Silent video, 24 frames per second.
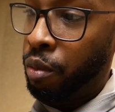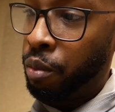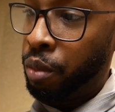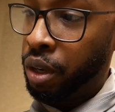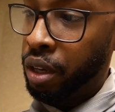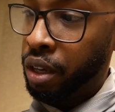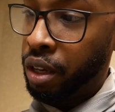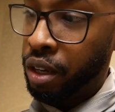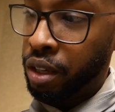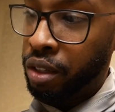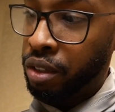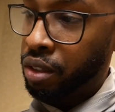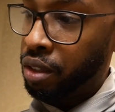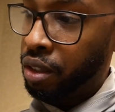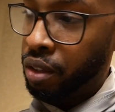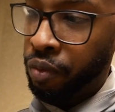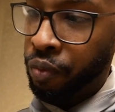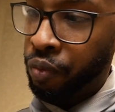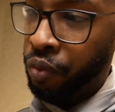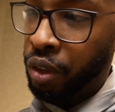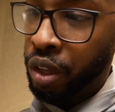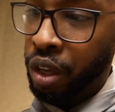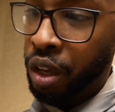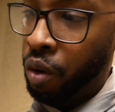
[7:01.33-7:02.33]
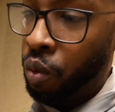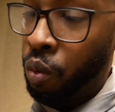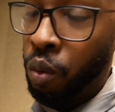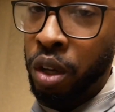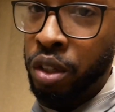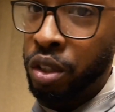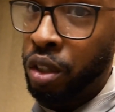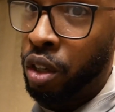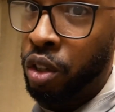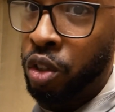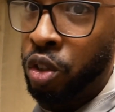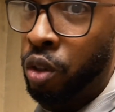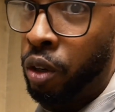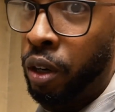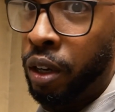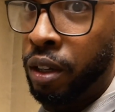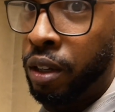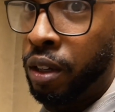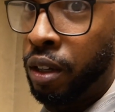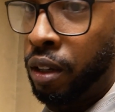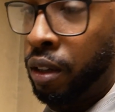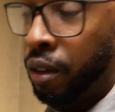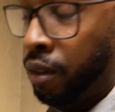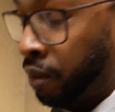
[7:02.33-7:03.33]
because it wasn't a straight
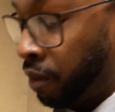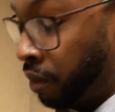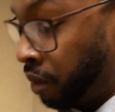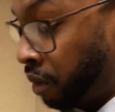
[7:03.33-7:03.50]
cut.